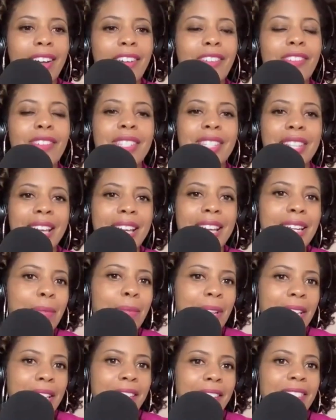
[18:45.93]

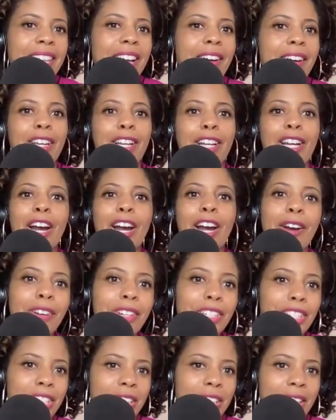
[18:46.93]
understanding my lifestyle and
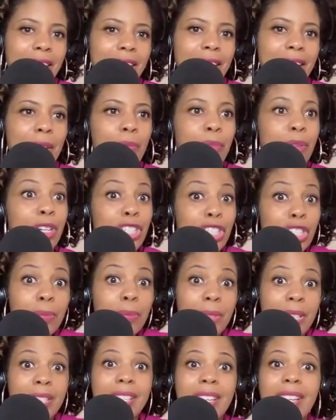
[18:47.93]
encouraging it and
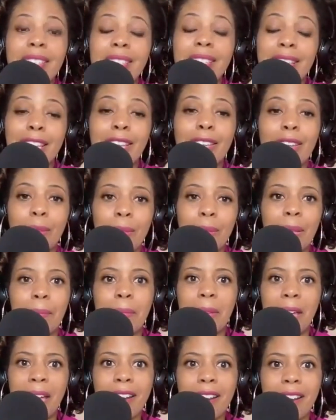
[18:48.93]
pushing me to continue to be
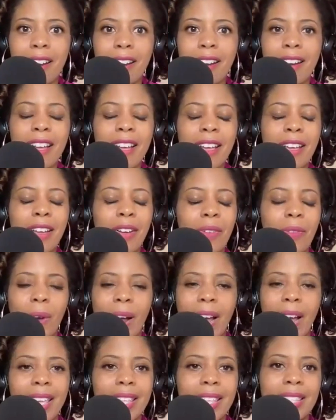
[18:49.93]
better,
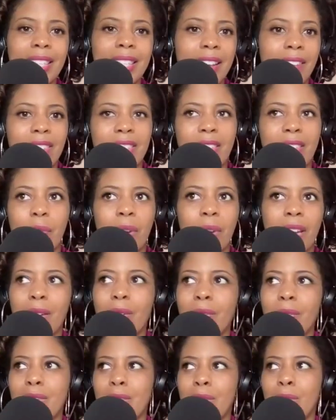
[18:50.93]
right? Instead of someone
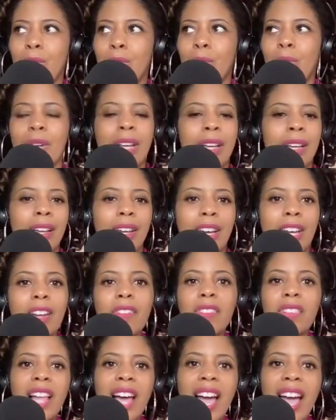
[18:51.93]
else who
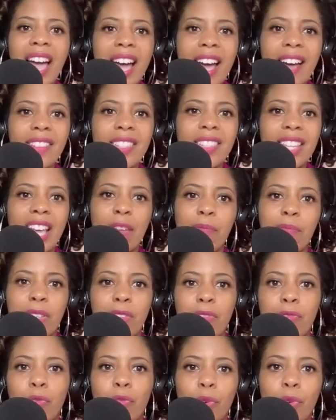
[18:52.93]
could have laughed at
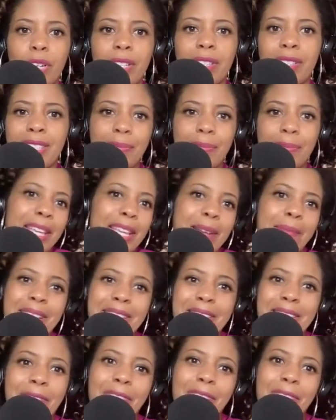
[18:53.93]
me for speaking to
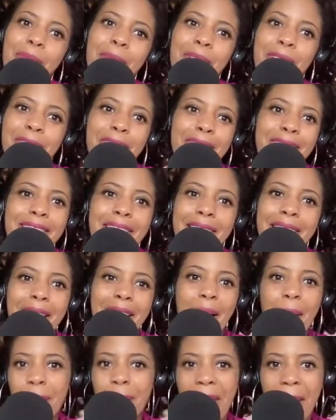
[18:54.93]
myself in the mirror
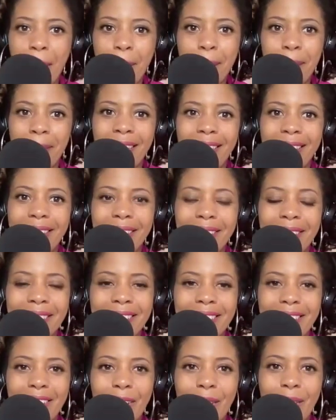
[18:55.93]
saying I'm happy,
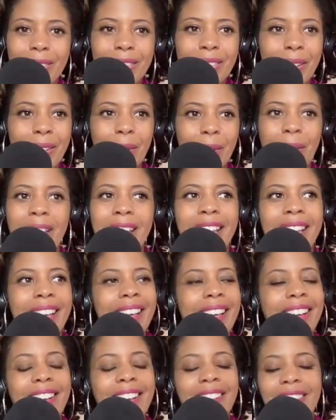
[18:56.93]
So
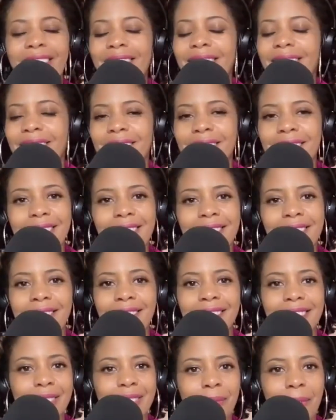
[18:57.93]
girls,
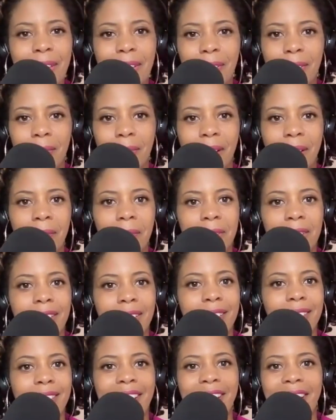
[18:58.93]
just wait on the right
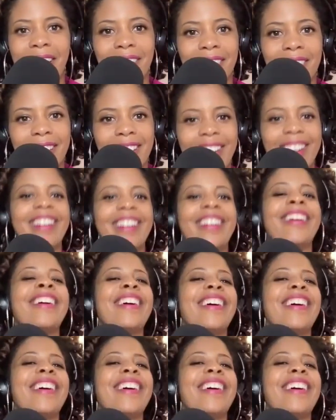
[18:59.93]
one. They're out there.